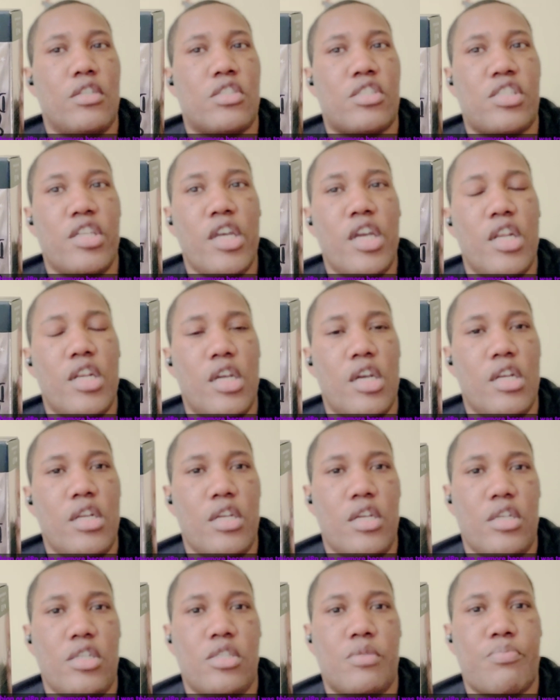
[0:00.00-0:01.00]
seeing
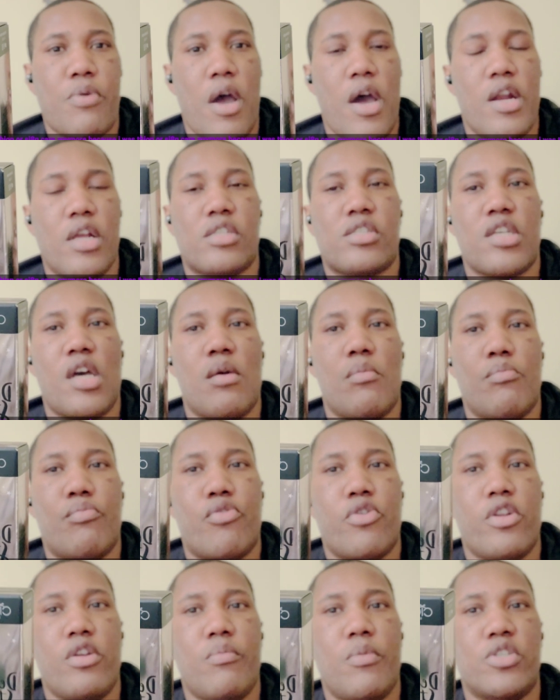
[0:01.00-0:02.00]
any of these products. I'm
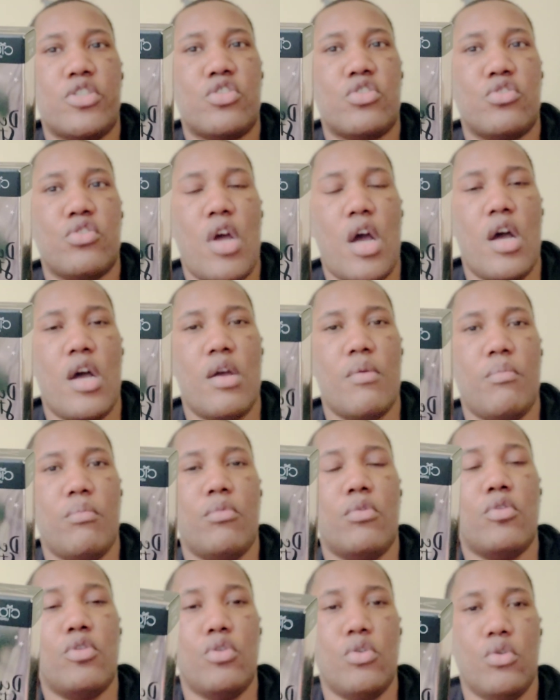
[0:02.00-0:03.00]
pretty much
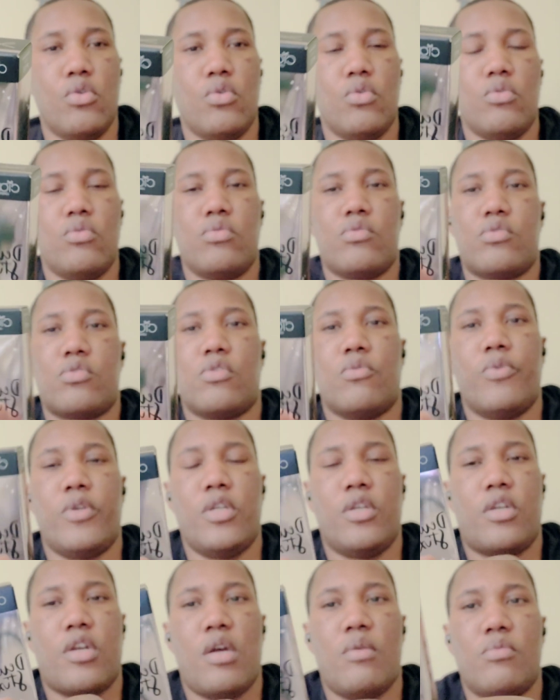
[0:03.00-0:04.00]
new, so when
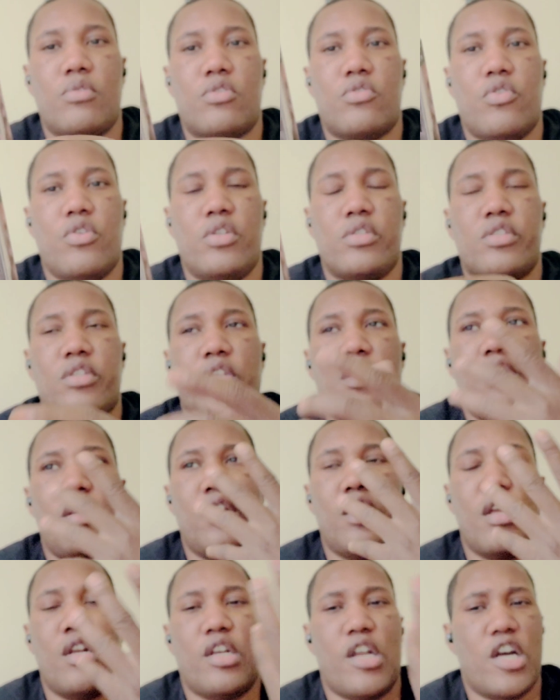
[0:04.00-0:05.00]
it comes to
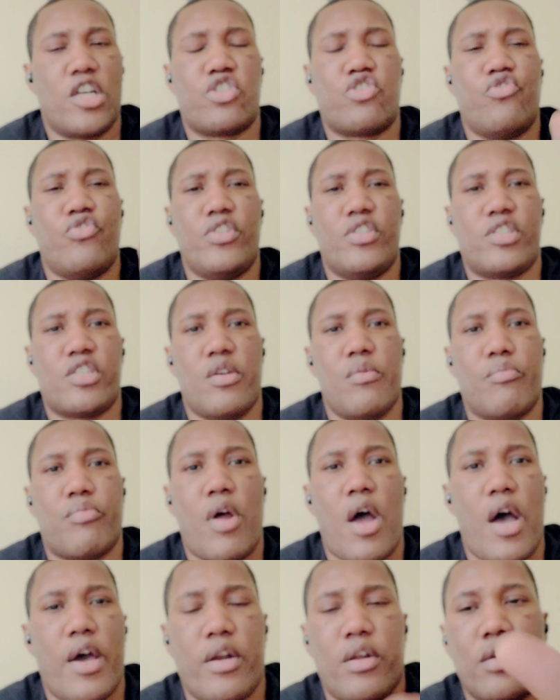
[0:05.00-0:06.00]
luxury skin
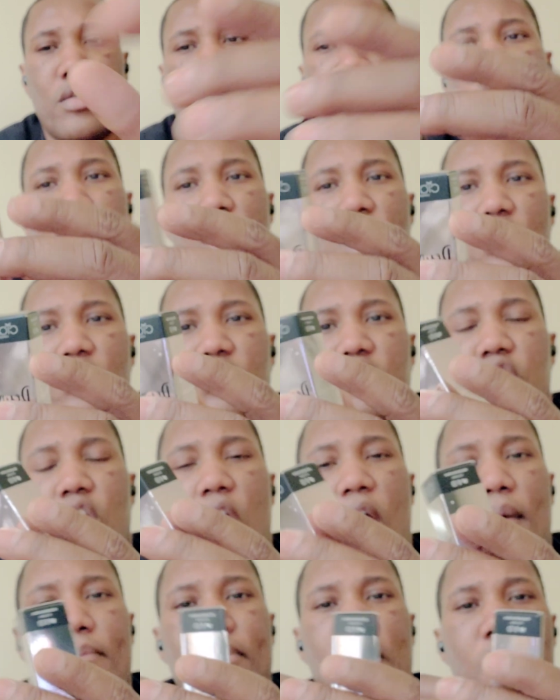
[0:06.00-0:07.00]
products, so
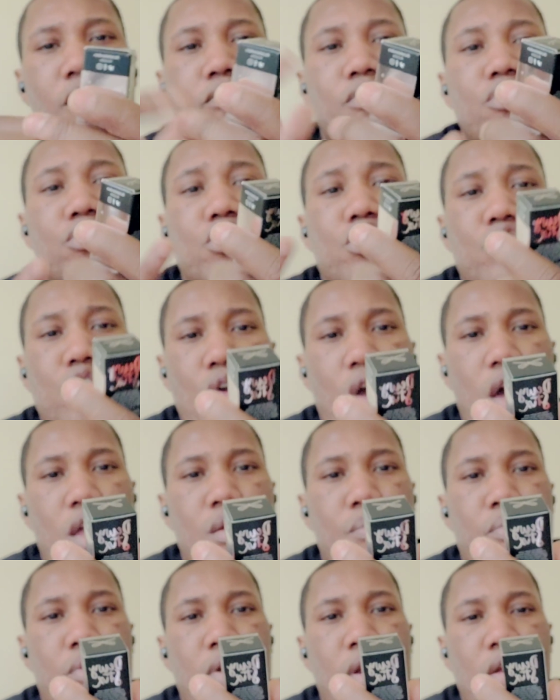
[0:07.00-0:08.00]
I'm not really sure how to
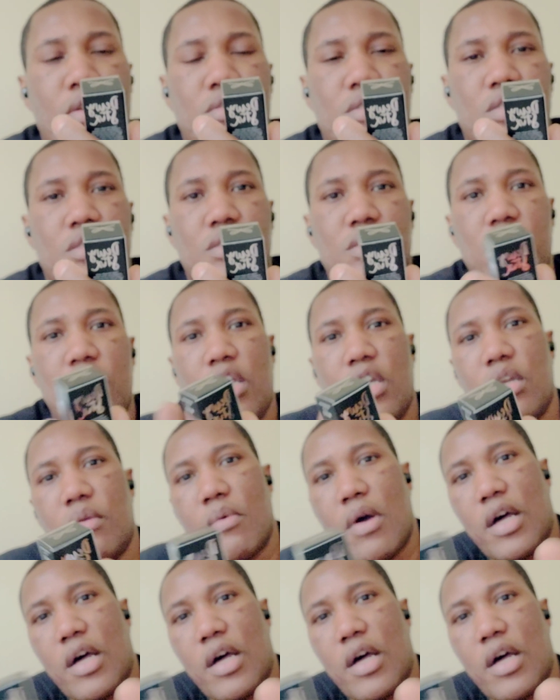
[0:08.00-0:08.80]
pronounce this name.